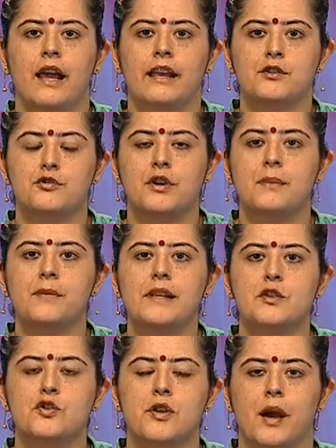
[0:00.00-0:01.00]
extremely
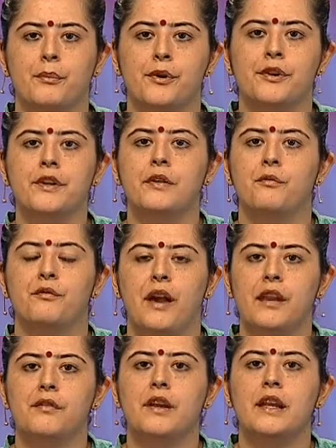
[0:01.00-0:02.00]
stubborn,
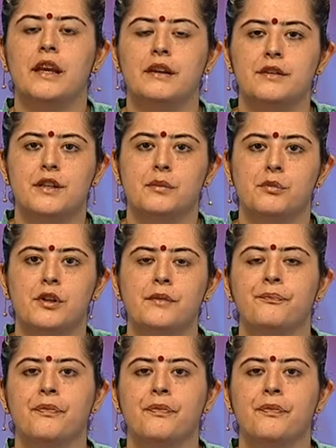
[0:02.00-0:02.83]
very, very irritable,